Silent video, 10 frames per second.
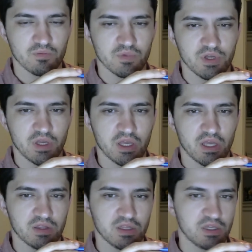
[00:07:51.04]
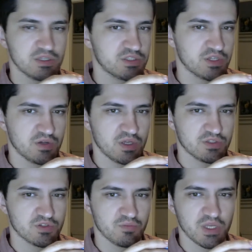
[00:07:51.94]
and the
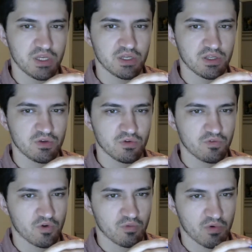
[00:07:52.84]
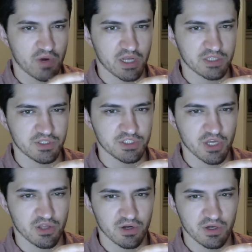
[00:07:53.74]
intermediate cuneiform are right next to each other.
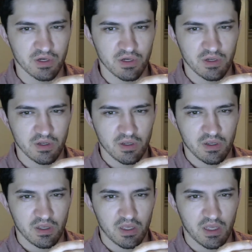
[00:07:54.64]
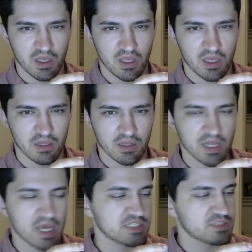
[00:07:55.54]
And
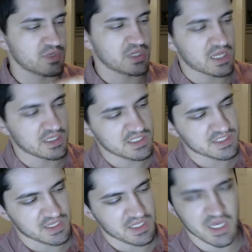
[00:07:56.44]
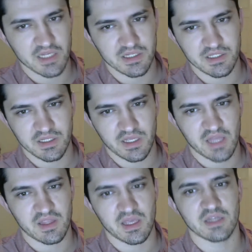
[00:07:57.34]
last but not least, at the end
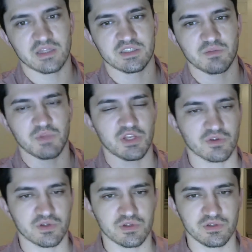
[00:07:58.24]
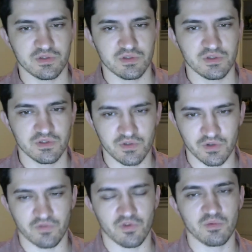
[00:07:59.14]
is the medial cuneiform.